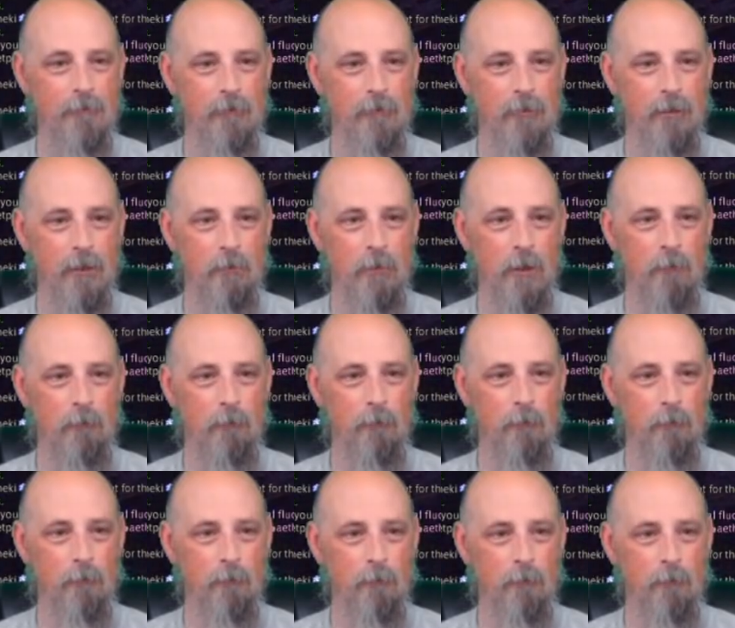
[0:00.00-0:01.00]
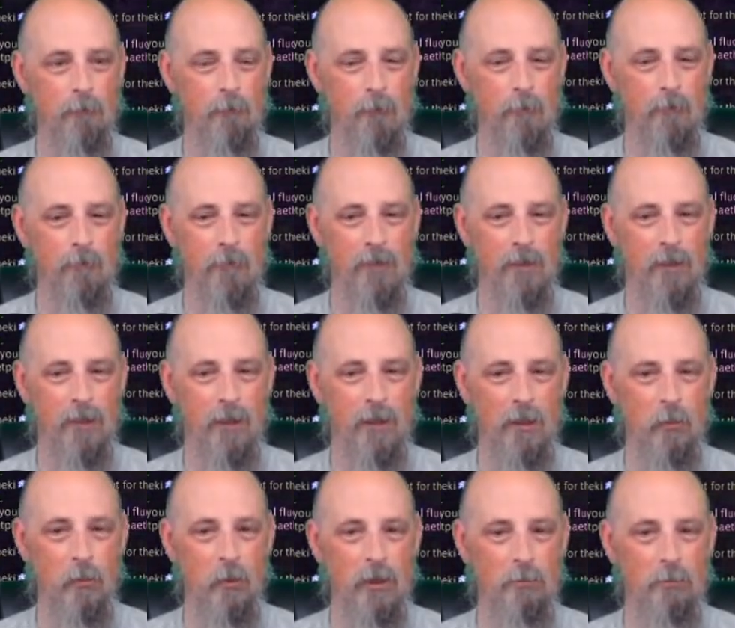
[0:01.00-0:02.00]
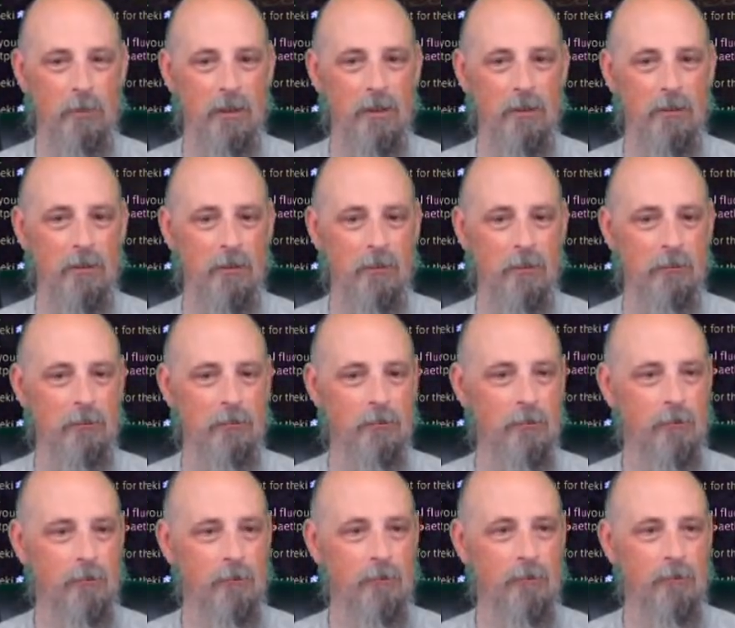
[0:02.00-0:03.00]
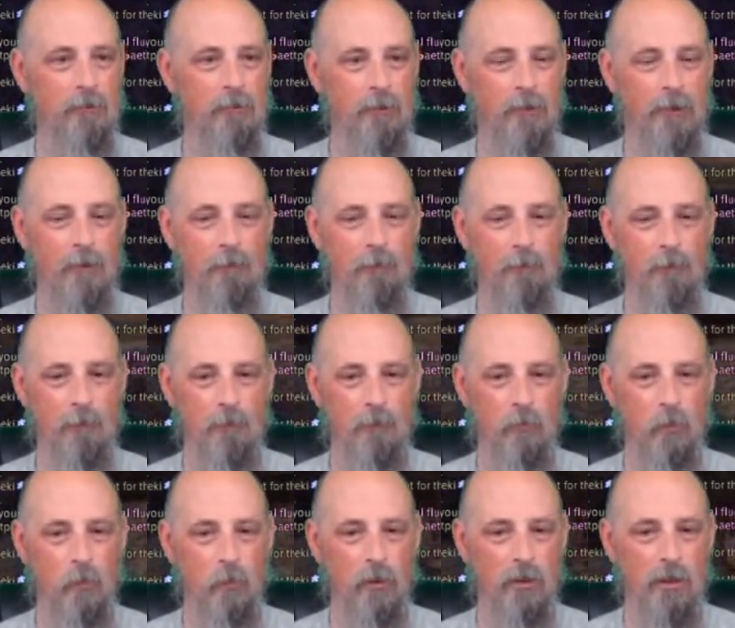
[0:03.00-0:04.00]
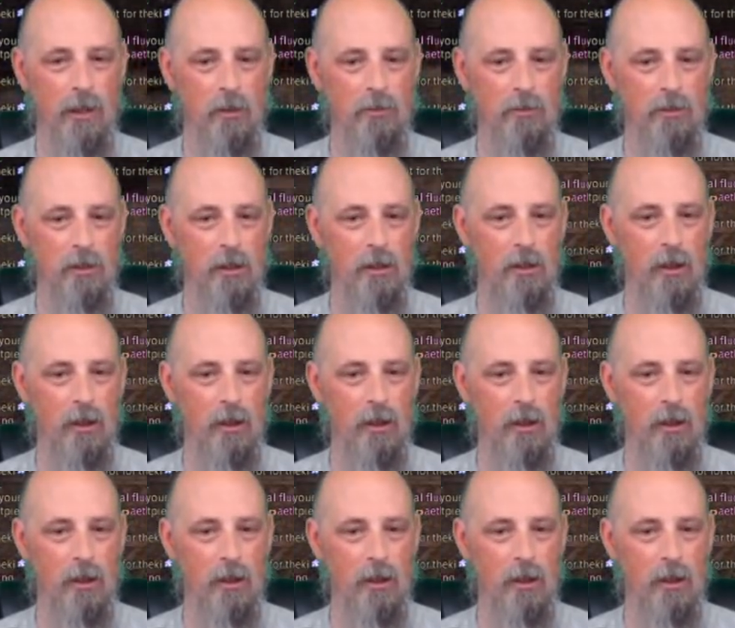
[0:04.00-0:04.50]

Come on. I don't want to be in here without you.